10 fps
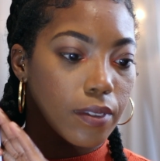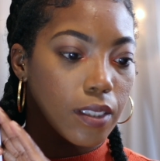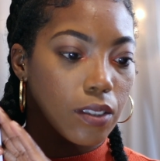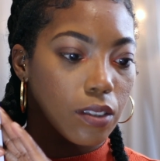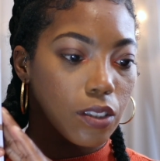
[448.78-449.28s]

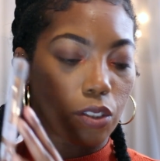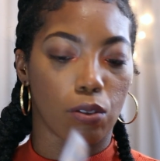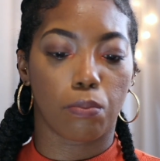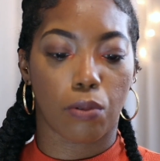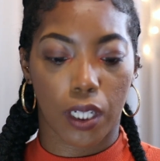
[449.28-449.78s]
these are the
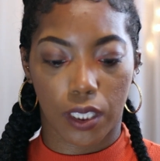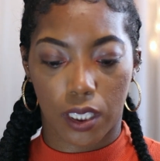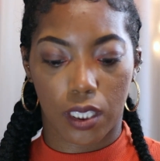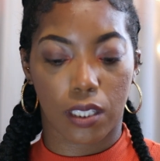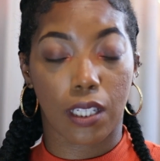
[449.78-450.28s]
two
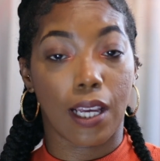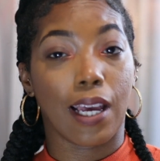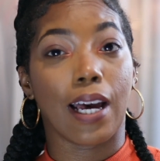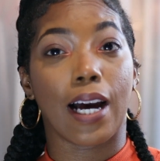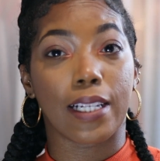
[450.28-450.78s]
brushes.
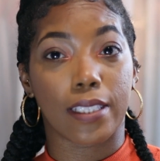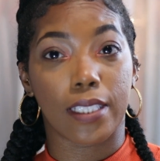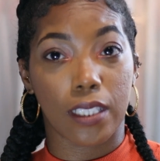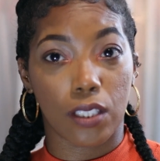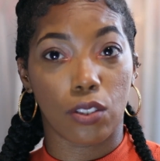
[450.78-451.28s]
I
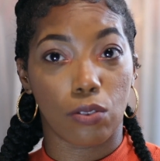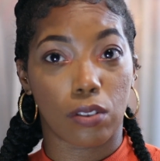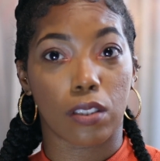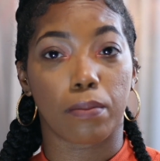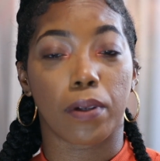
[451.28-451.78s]
did
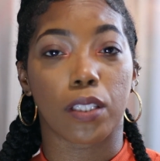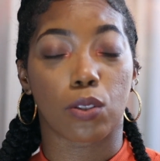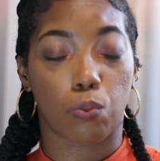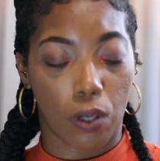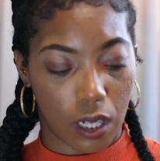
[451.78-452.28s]
use them
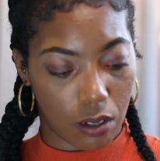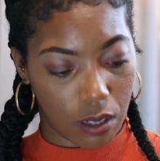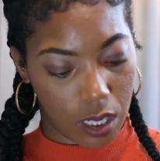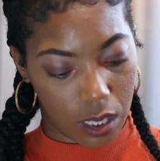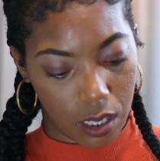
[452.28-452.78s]
as well
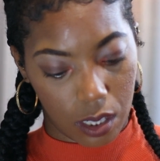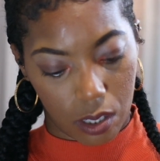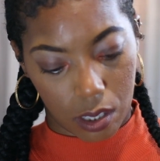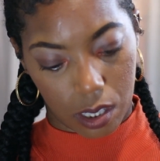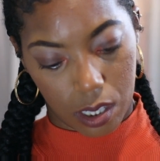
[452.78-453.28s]
in the
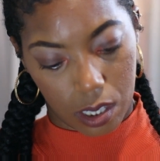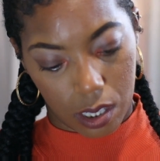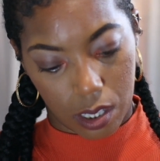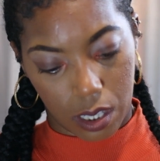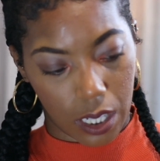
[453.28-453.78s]
look
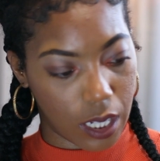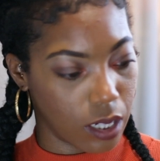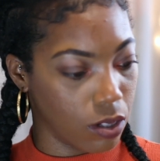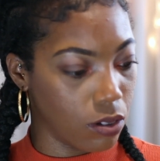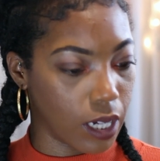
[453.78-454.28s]

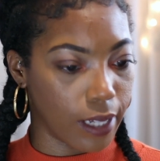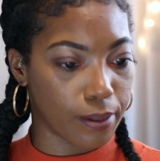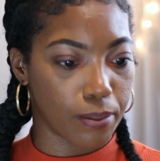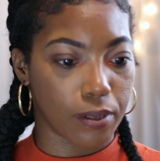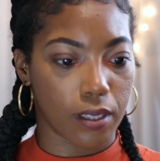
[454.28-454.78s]
that you
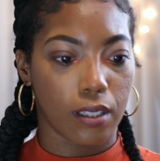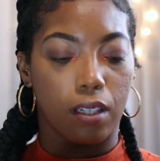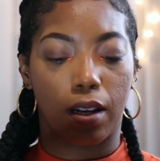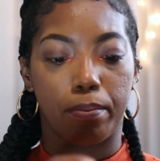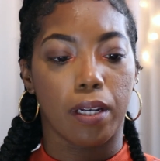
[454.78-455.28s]
guys will see
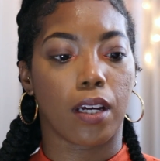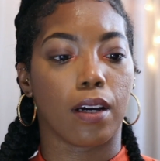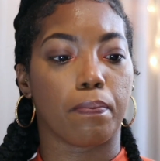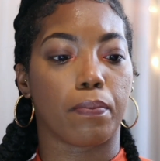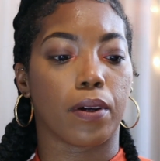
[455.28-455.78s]
coming
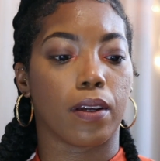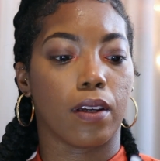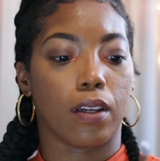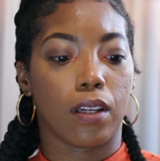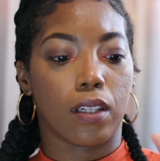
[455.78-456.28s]
up.
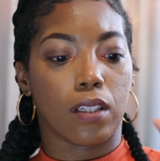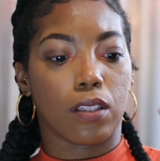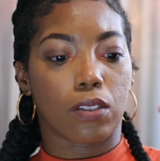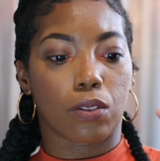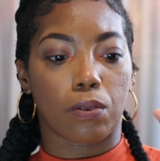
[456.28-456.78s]

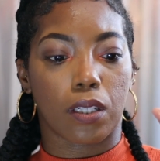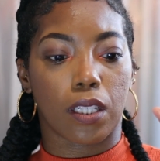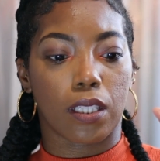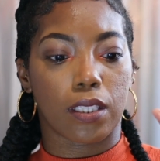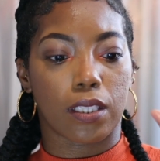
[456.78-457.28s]
So
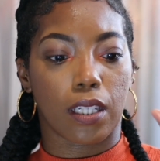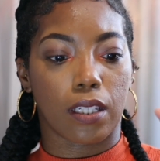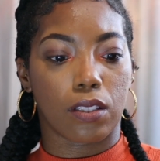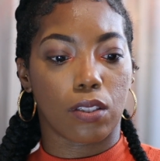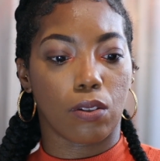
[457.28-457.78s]
again,
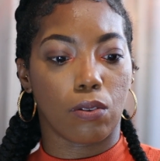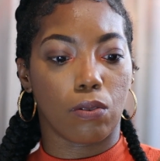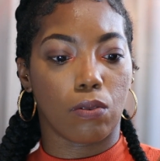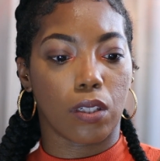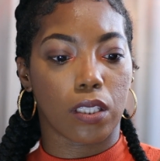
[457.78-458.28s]
stay
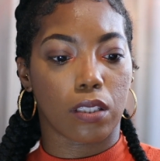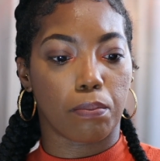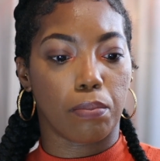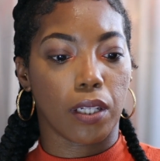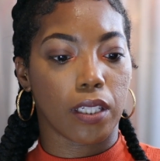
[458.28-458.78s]
tuned. It's a
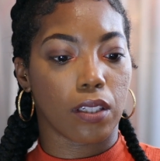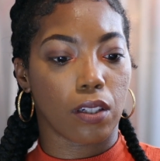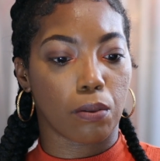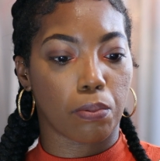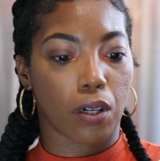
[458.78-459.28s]

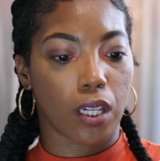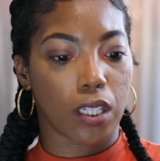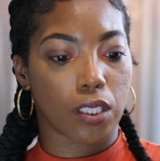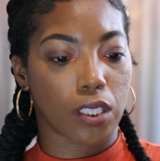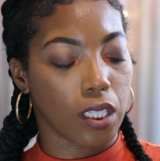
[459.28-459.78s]
blender
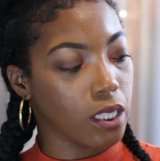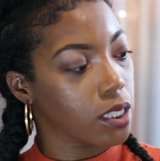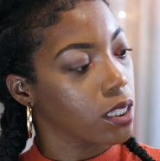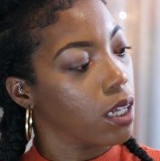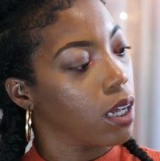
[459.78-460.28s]
brush.
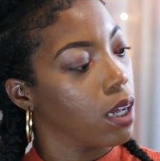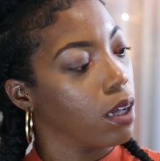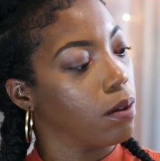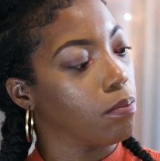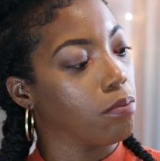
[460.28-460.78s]
It's a,
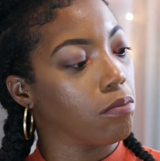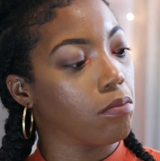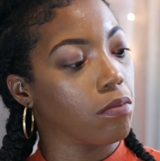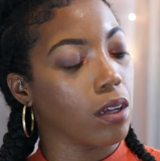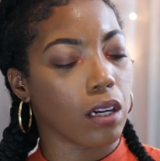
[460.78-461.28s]
um,
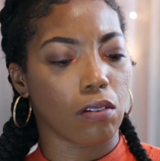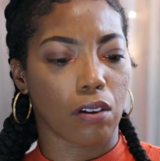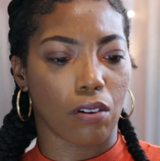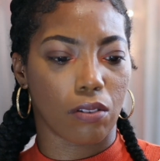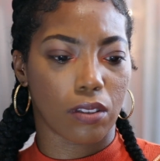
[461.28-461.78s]
I don't
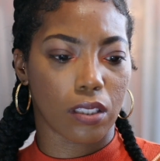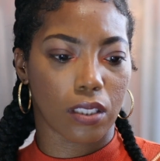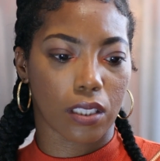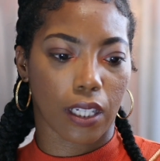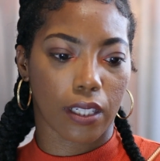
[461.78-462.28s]
know, this
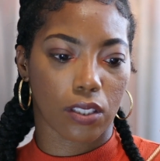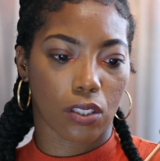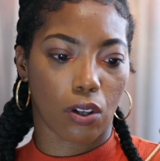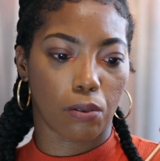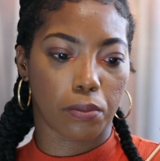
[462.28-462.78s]
is like a
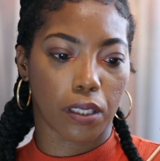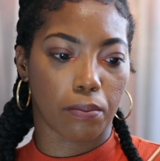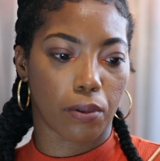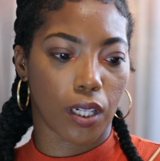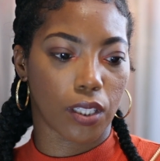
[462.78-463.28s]

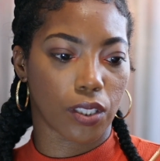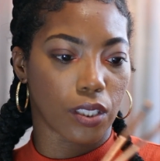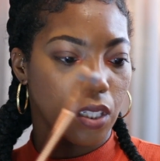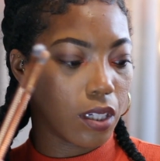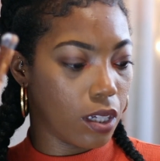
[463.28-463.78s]
sculpting brush.